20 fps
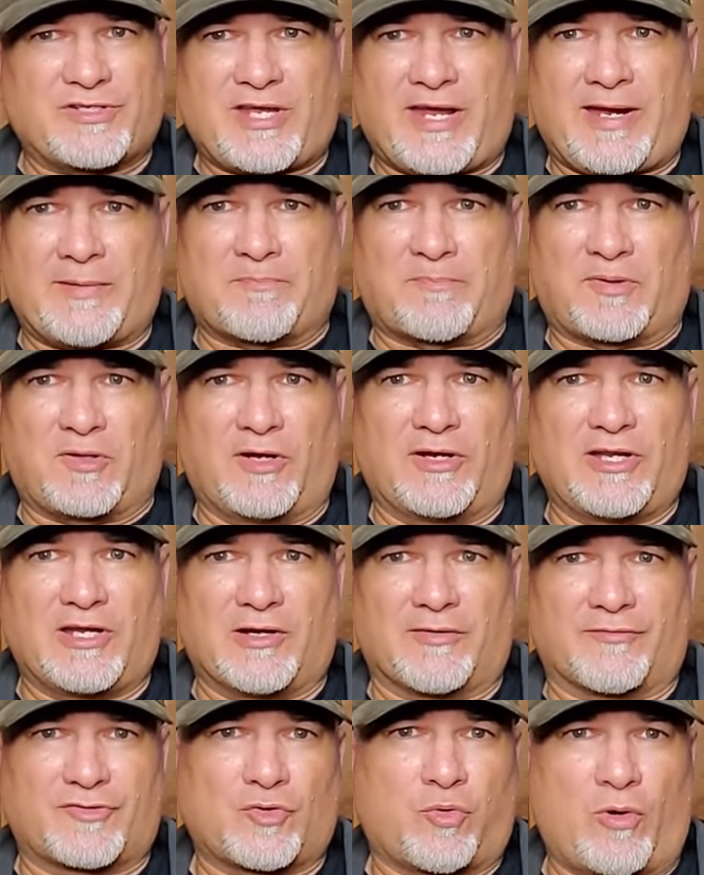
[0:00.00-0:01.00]
had plenty
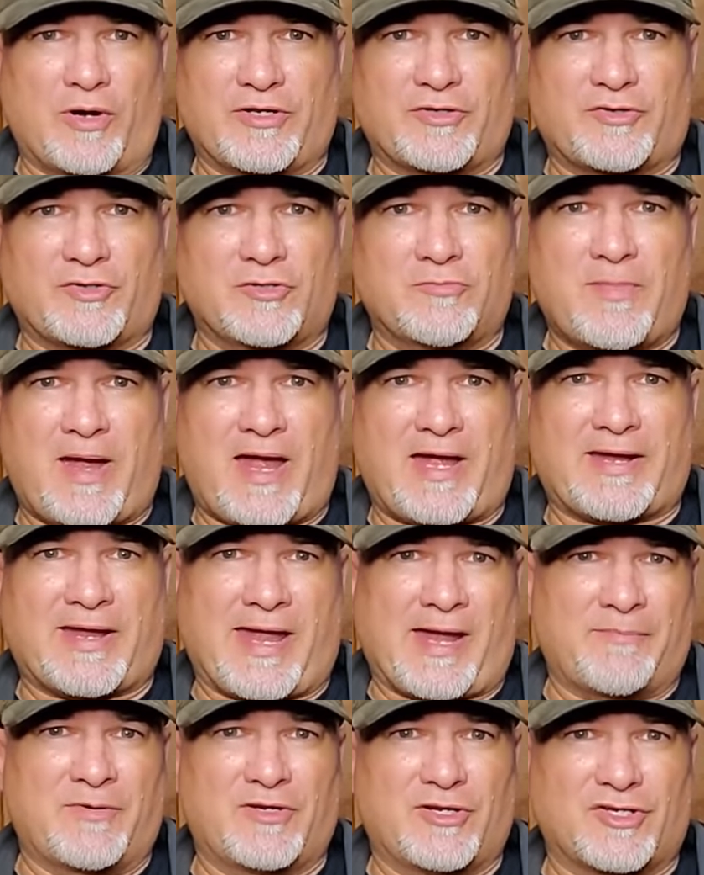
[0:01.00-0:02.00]
of 22 mag
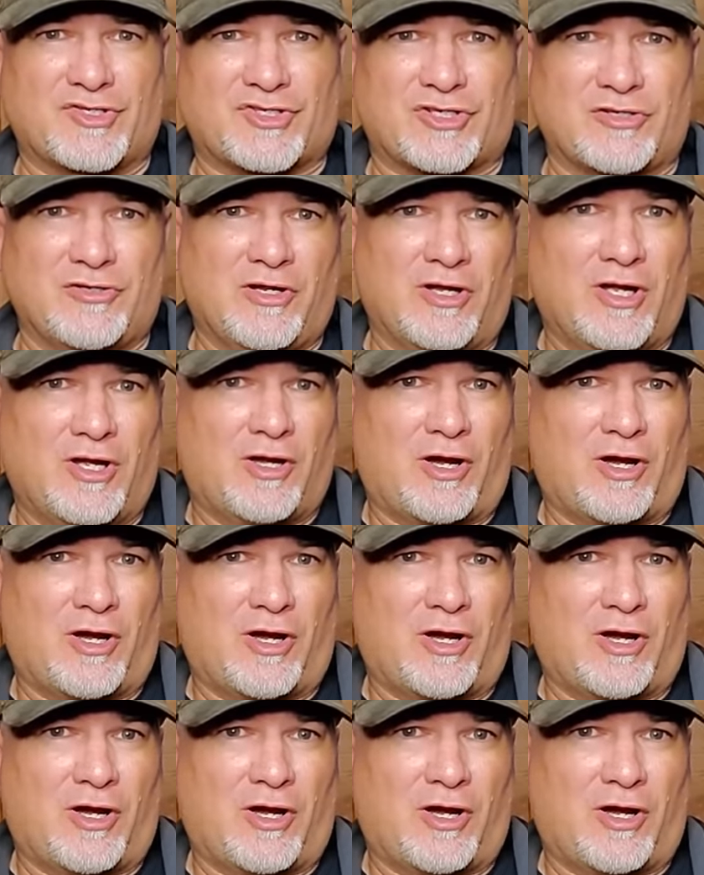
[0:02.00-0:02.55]
ammunition